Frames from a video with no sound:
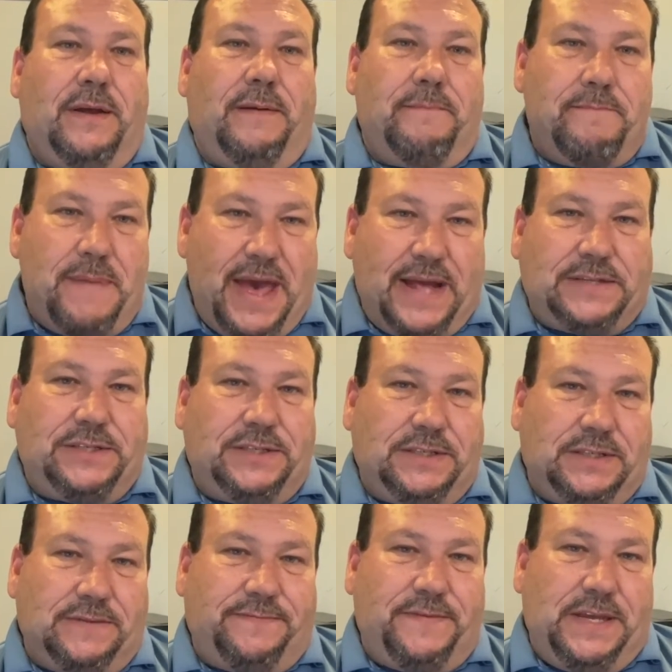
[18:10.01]
matches
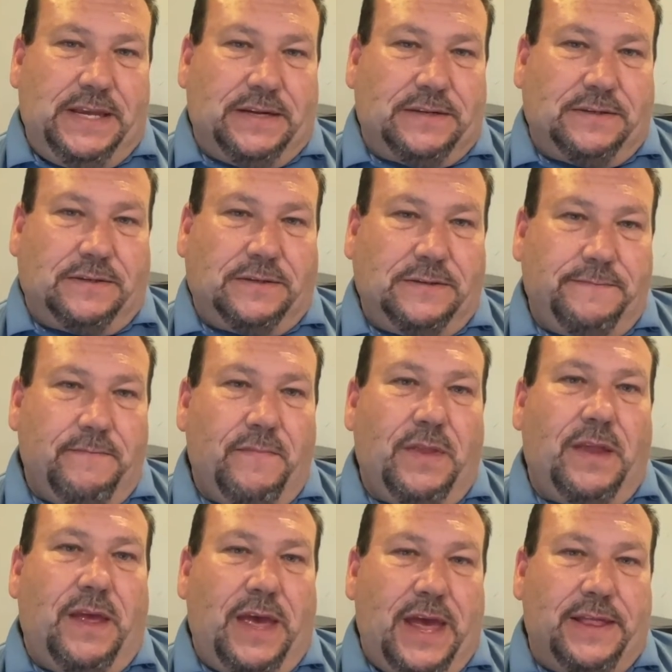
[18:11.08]
the vehicle
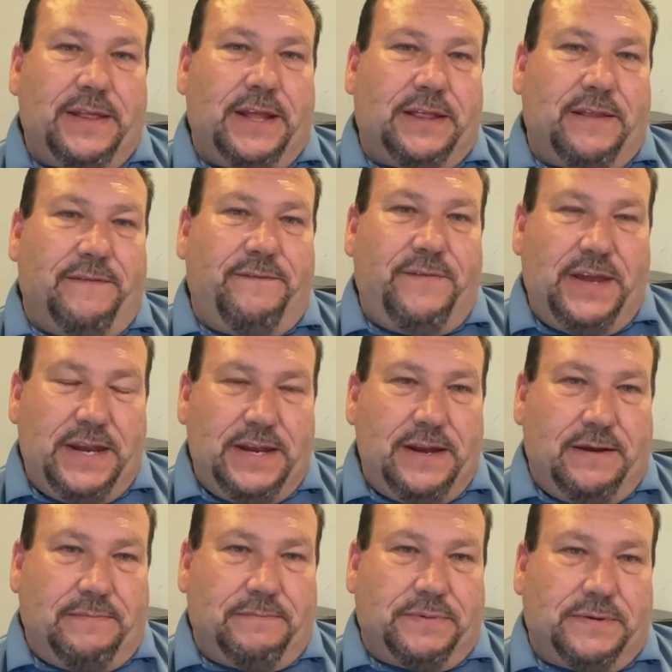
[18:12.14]
and that the VIN
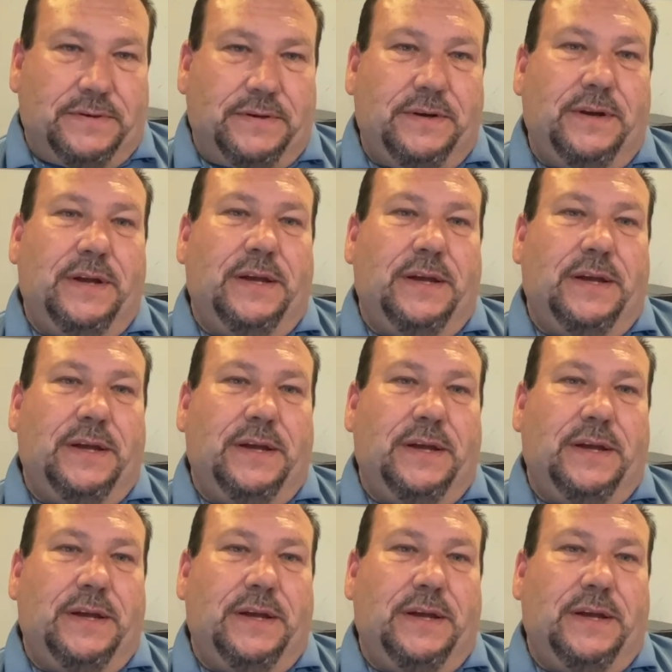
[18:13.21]
number